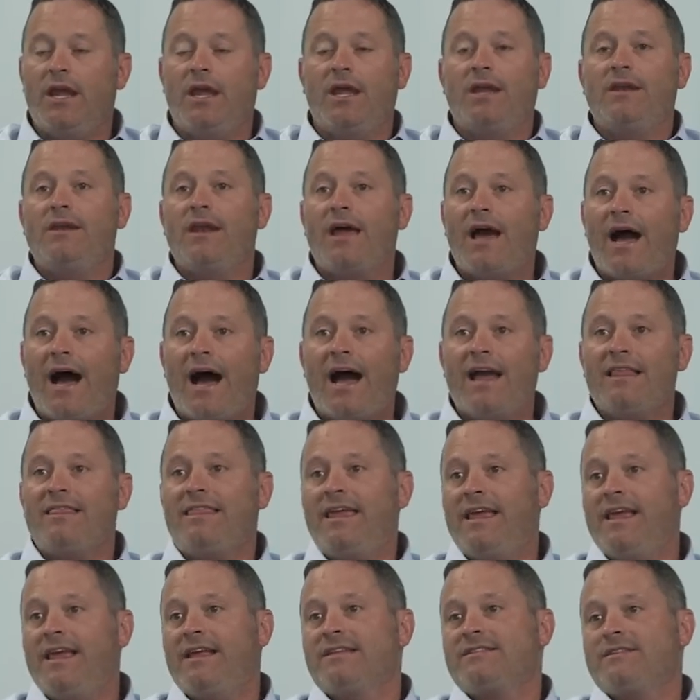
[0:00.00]
And I
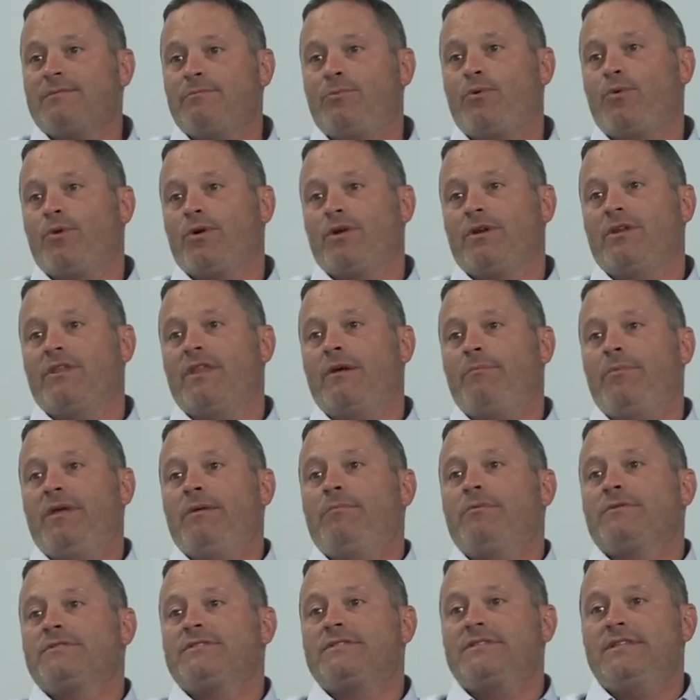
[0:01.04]
think it's important that
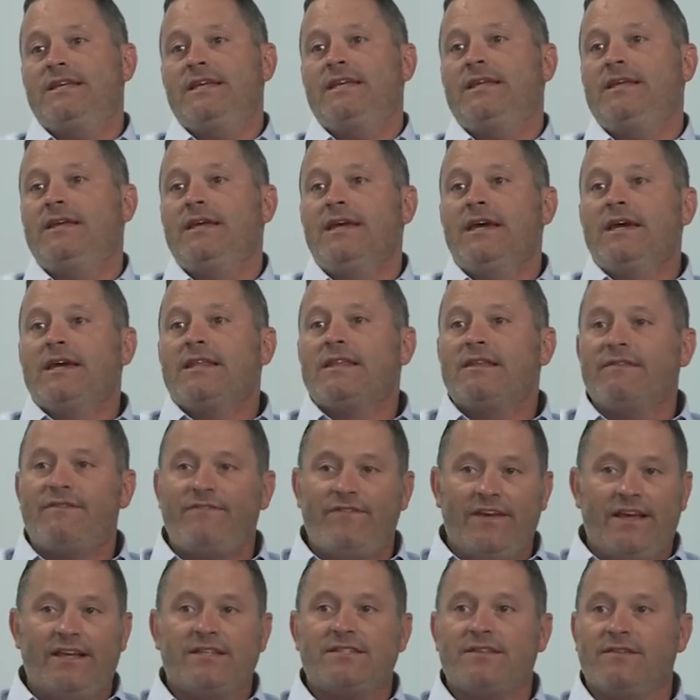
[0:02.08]
people see the
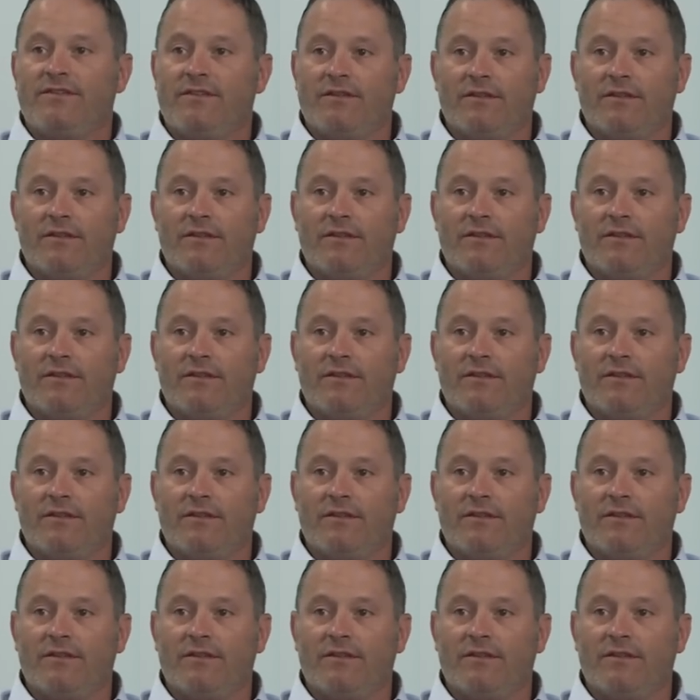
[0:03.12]
face of